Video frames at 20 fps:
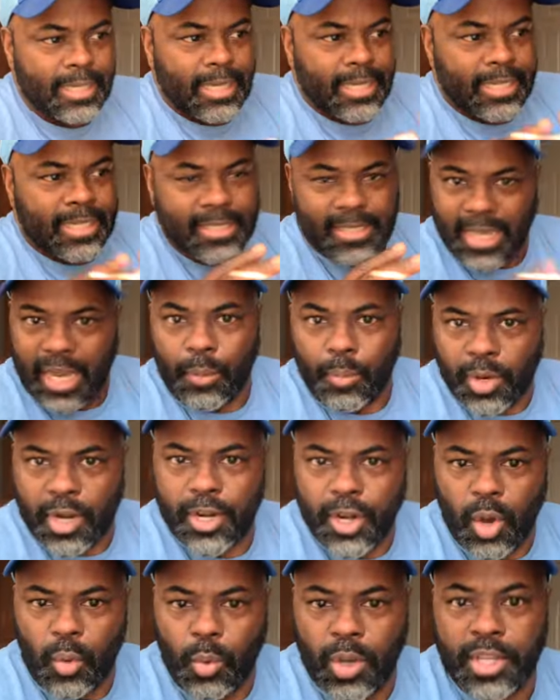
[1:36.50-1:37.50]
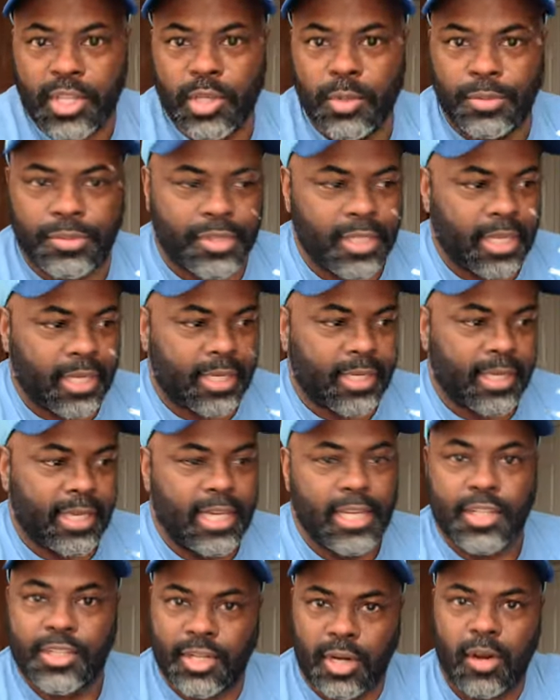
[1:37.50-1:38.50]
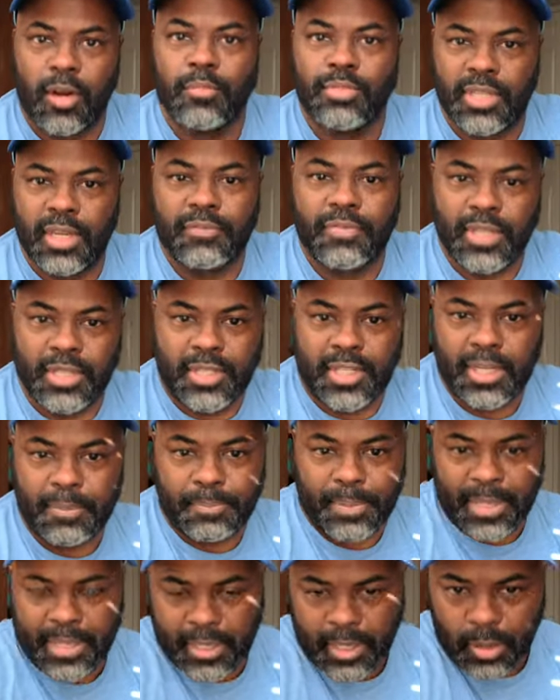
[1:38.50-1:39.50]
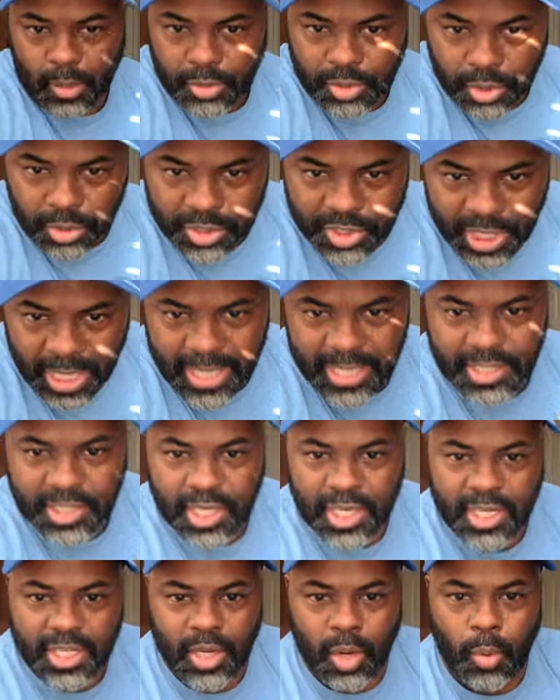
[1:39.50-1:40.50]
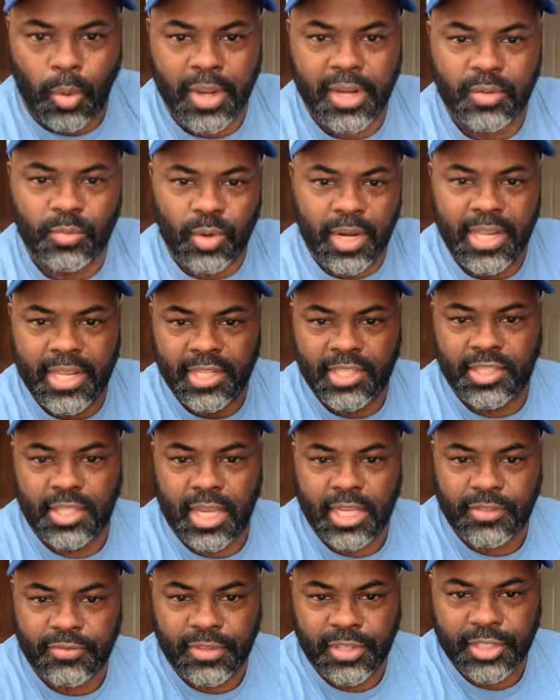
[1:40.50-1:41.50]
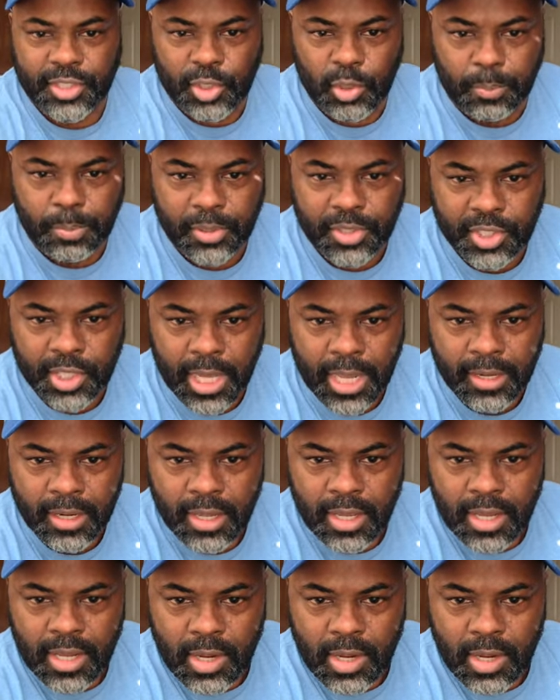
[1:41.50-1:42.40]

Because I want to know what you think in terms of the tipping culture. JT Coin Rings, thanks for the super chat.